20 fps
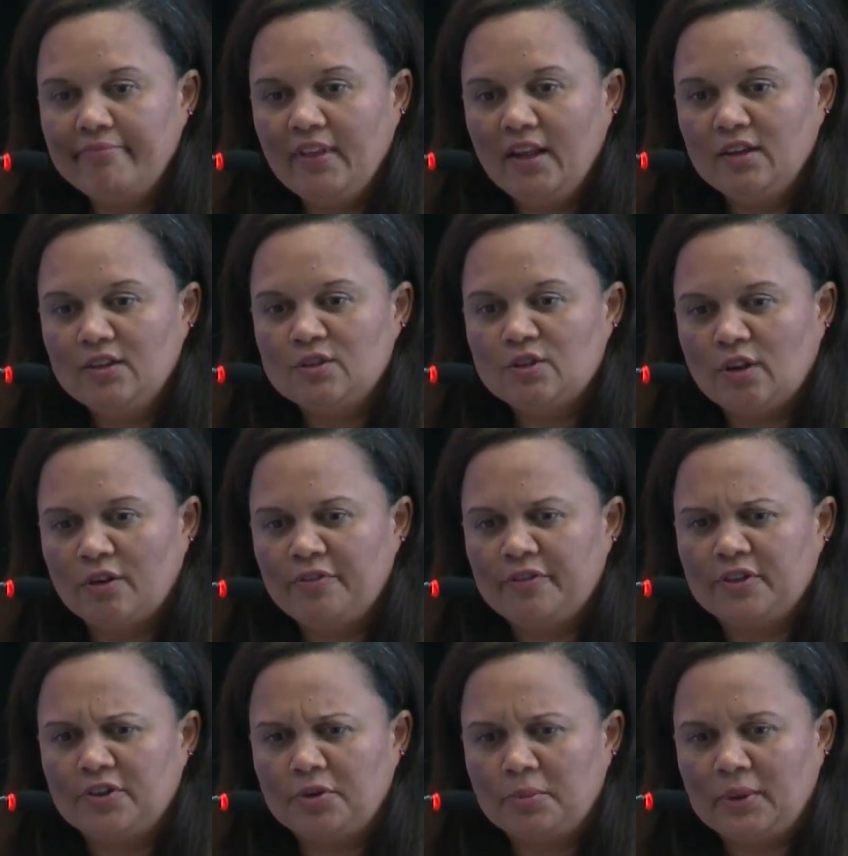
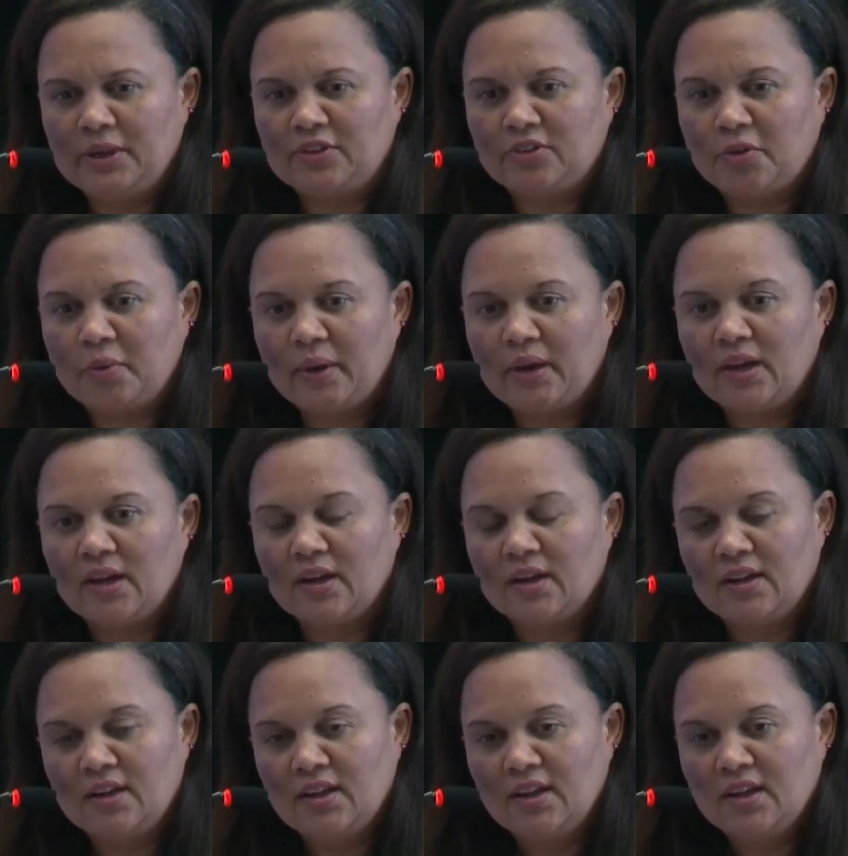softened much
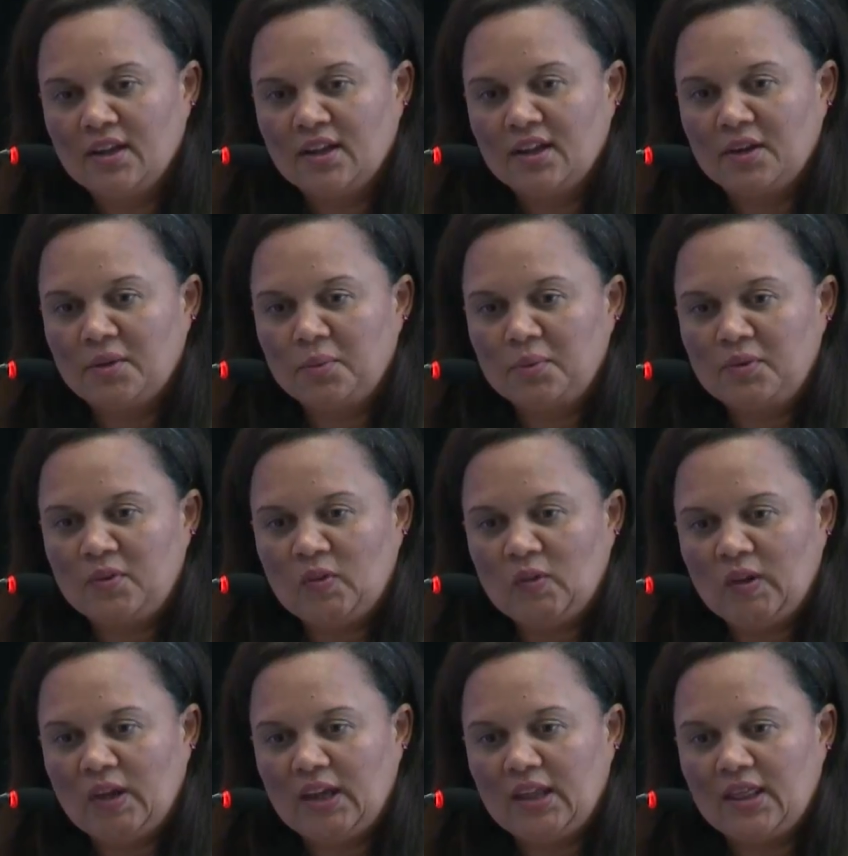quicker. I would
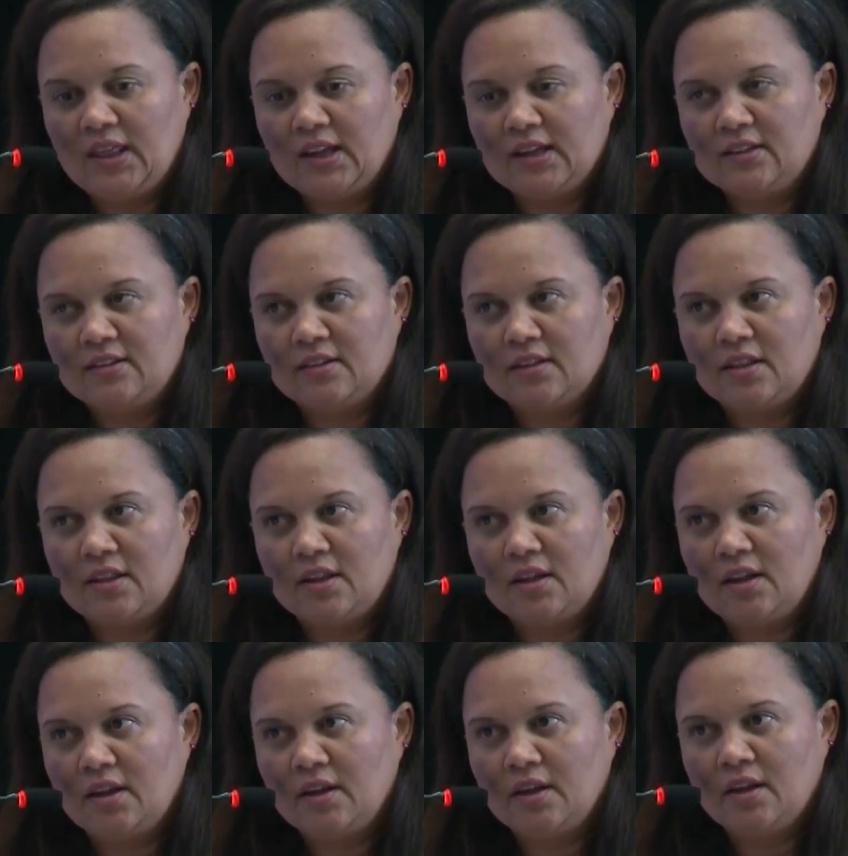say that
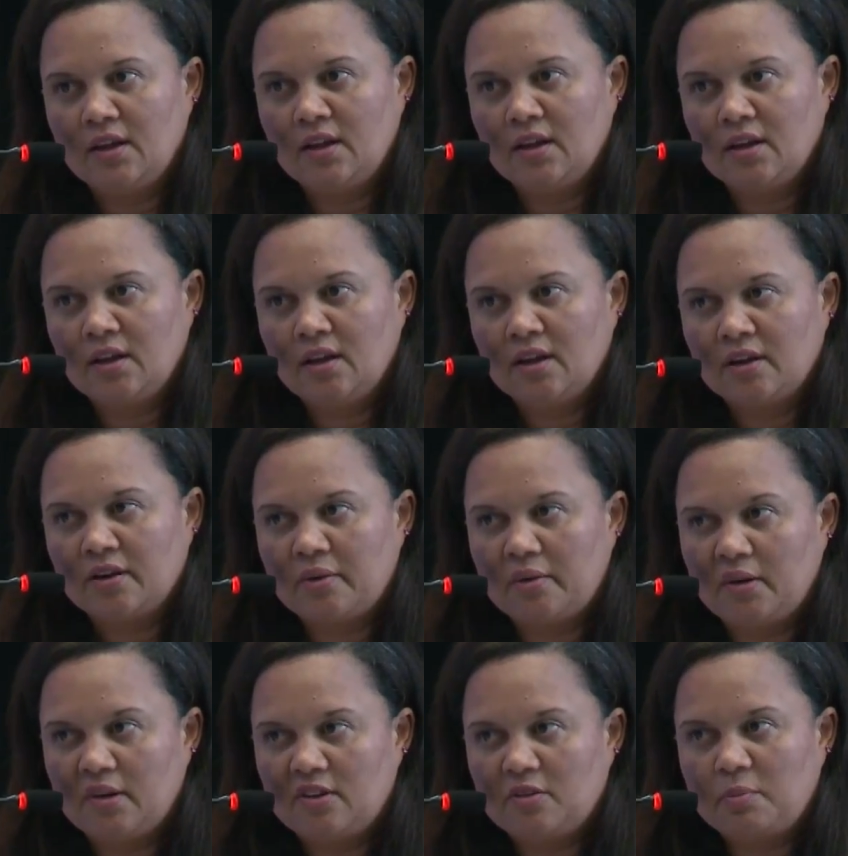the
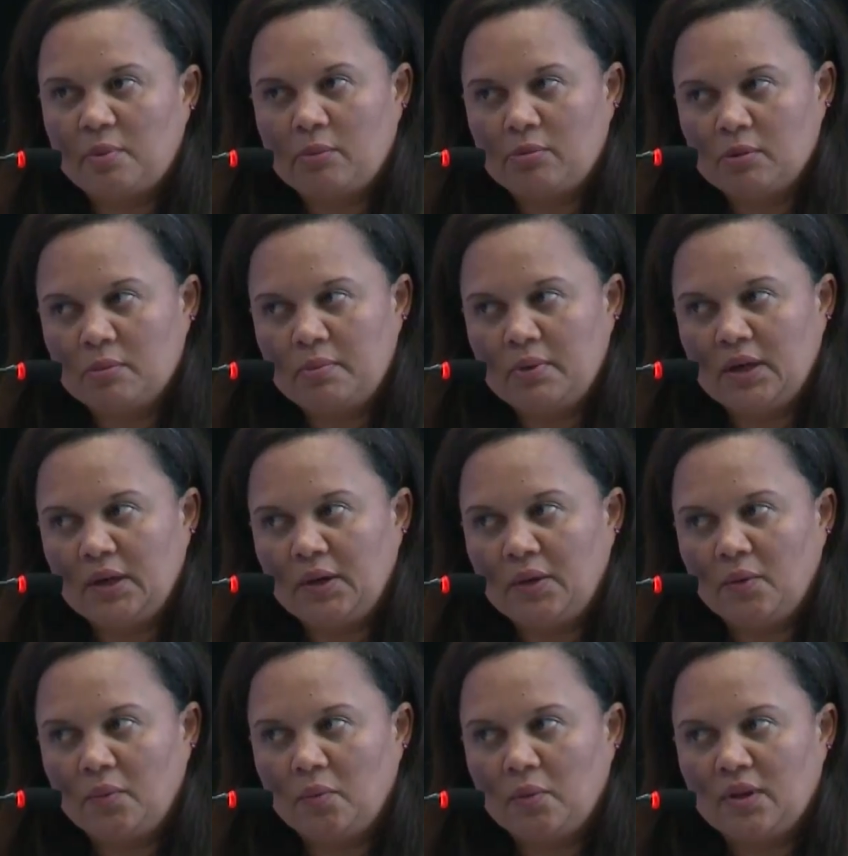grease
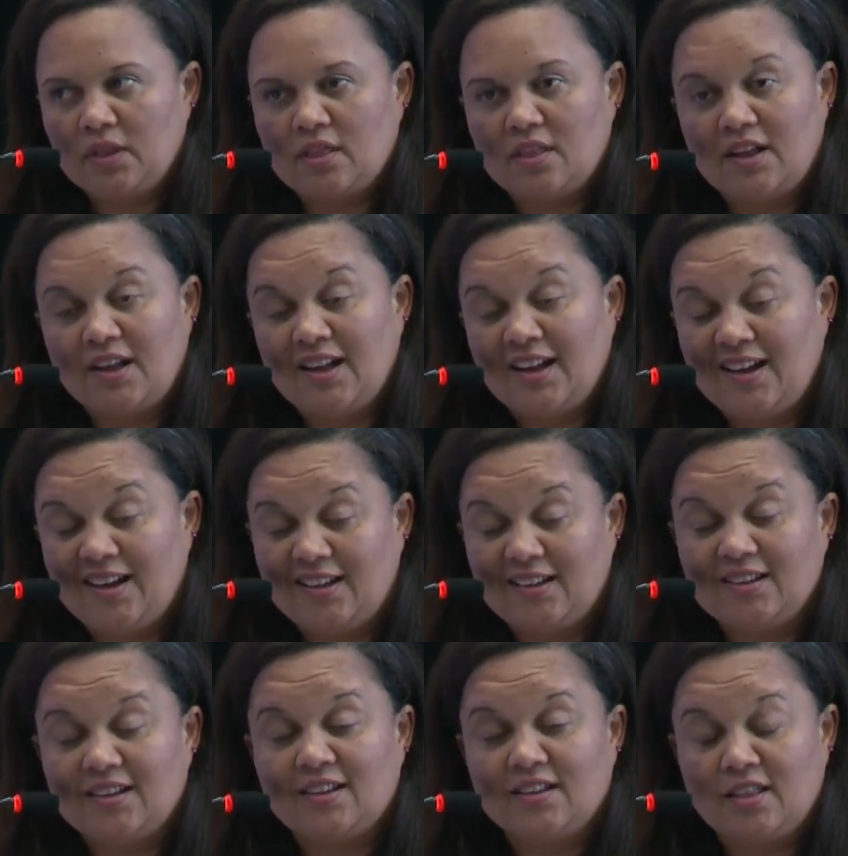probably with the
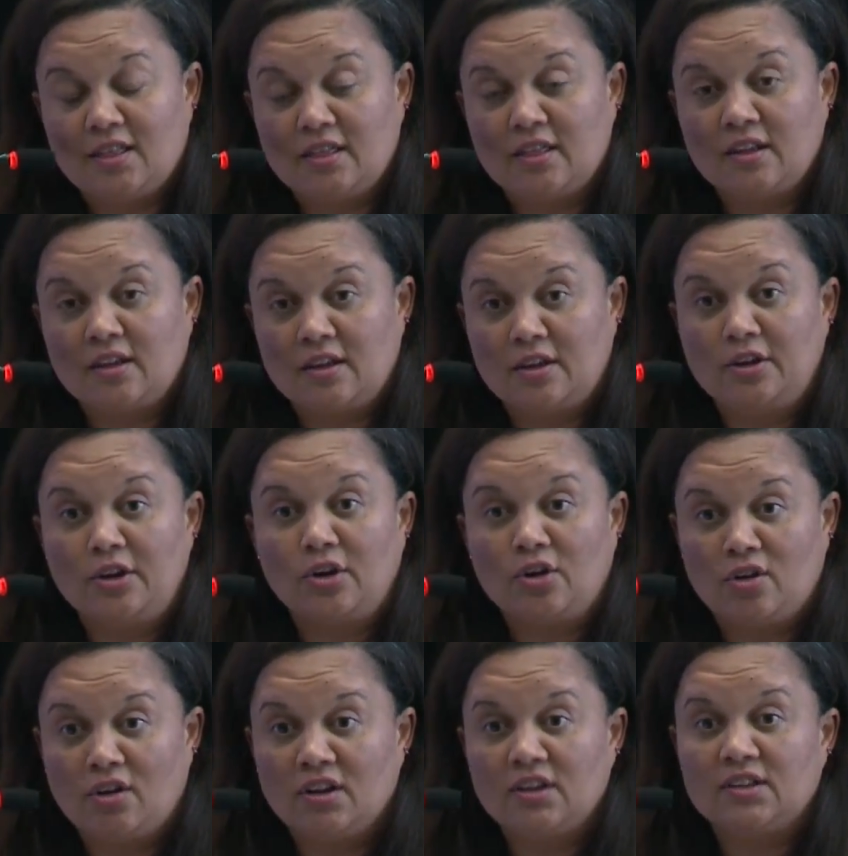higher
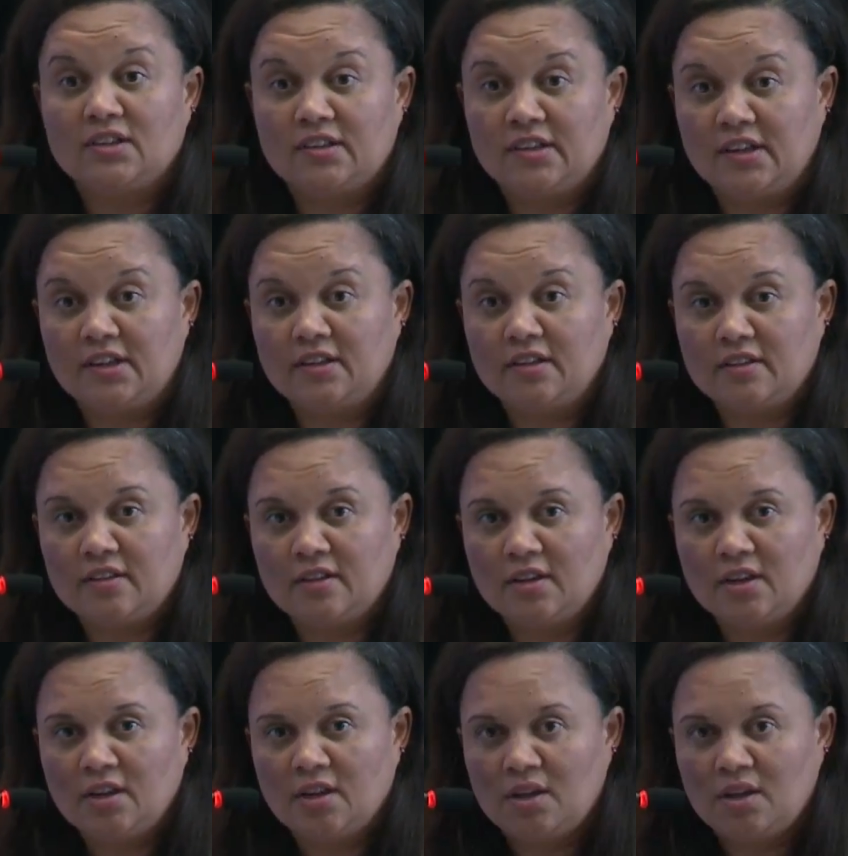thickener content,